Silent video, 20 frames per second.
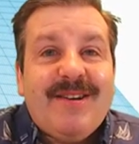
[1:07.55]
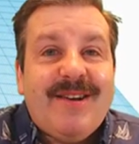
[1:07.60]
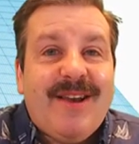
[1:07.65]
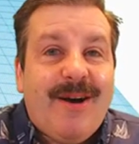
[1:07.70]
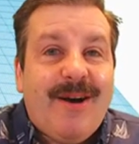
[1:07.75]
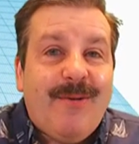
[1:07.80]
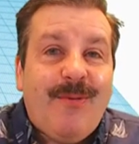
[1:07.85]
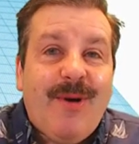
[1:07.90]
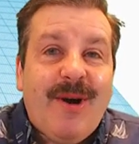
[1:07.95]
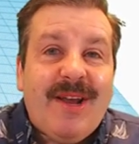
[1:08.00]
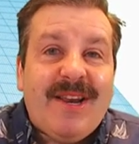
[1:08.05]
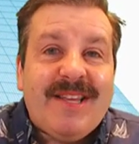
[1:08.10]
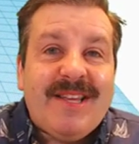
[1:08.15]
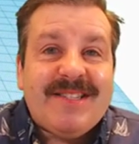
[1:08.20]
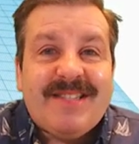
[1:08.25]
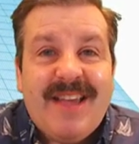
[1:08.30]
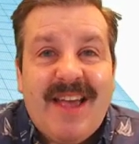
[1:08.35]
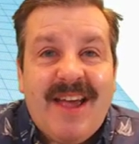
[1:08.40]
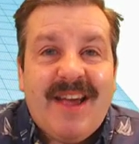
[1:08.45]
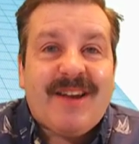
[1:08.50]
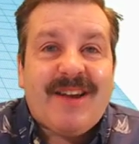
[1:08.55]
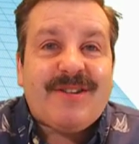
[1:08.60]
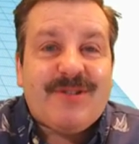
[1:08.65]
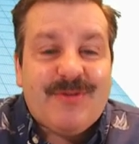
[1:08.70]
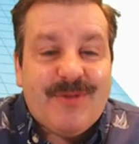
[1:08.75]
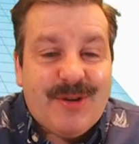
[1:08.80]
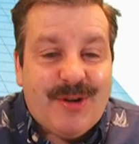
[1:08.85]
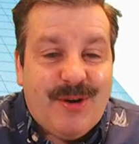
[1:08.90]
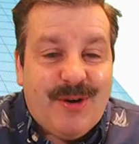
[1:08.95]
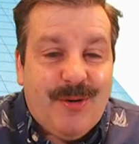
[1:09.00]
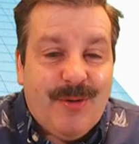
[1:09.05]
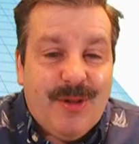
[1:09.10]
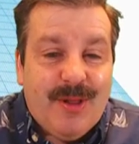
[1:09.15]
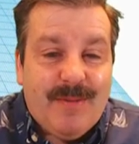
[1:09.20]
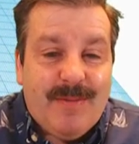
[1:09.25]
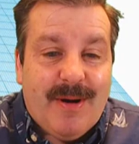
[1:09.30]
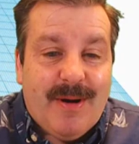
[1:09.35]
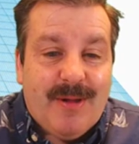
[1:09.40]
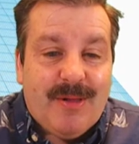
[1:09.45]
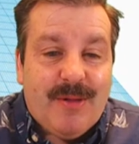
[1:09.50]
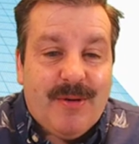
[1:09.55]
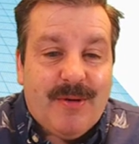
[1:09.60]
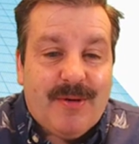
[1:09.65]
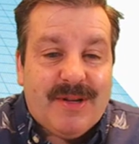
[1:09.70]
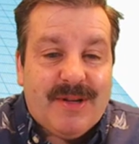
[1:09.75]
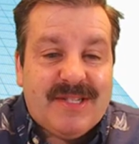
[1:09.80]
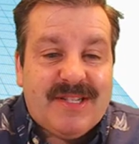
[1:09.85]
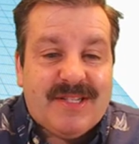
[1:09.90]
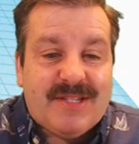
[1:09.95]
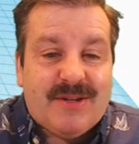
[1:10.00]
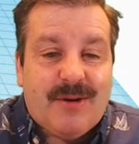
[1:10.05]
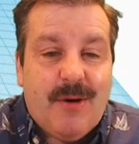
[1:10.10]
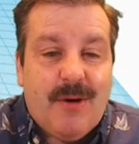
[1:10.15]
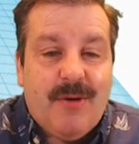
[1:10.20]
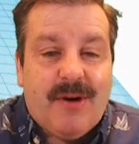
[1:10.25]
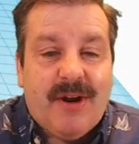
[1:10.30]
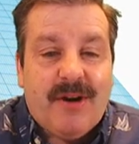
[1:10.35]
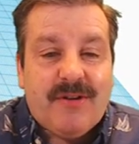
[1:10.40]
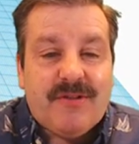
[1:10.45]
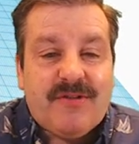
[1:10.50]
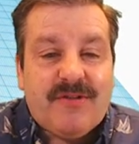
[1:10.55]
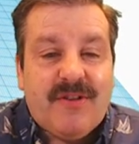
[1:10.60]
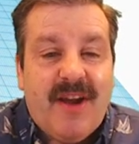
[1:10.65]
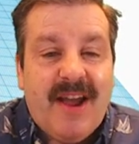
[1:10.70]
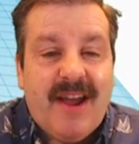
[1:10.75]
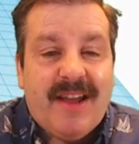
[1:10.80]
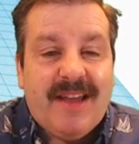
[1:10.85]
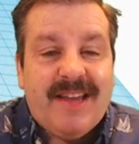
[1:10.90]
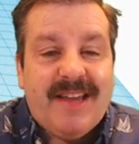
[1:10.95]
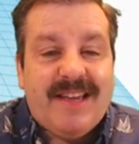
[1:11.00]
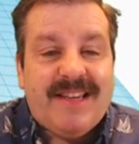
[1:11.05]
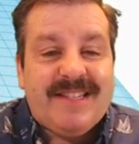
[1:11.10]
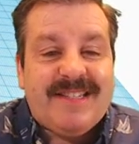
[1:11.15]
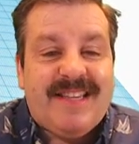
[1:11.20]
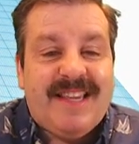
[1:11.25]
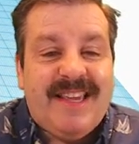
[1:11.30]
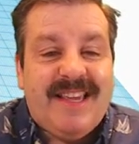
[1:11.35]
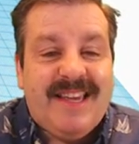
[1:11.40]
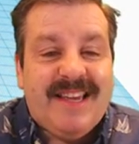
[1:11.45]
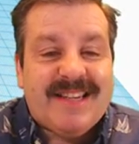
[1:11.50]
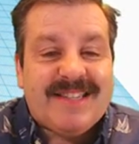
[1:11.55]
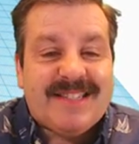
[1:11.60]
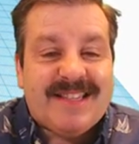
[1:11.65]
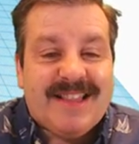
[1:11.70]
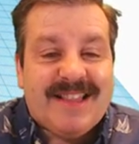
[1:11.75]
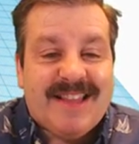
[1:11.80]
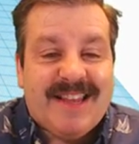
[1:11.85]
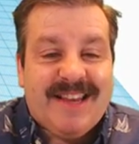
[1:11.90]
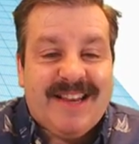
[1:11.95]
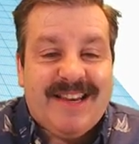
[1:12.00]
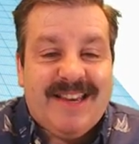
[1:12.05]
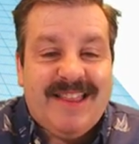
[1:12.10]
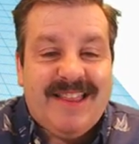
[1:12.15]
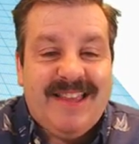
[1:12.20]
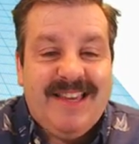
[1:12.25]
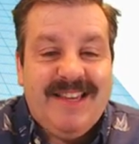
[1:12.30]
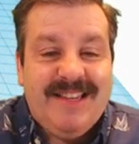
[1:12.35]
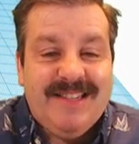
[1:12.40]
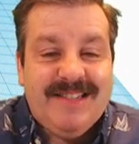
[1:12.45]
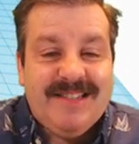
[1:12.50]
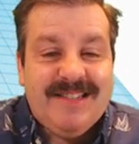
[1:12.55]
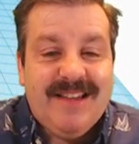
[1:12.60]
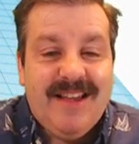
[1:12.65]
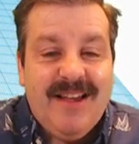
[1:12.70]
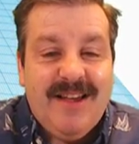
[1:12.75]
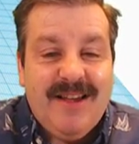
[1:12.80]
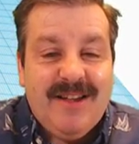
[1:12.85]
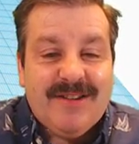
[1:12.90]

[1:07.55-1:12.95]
Now, what is extra cool about Lucas's go-kart track is he has linked these,